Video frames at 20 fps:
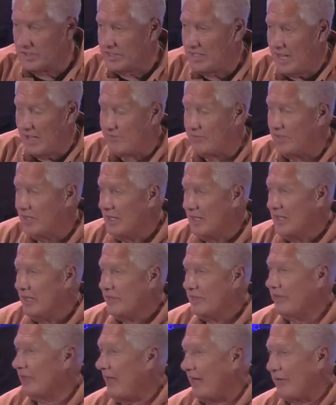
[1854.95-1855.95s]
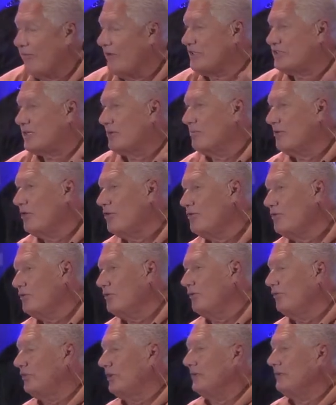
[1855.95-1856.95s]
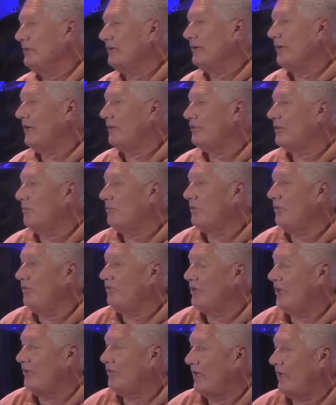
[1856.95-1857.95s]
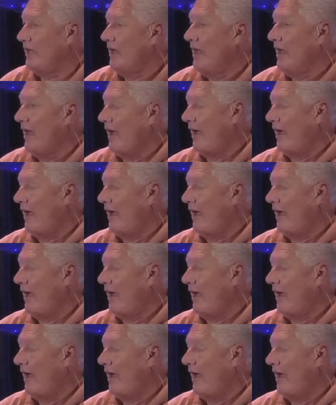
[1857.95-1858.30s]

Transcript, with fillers: Then you have the, the, I read some of the news, and you got someone who says, I,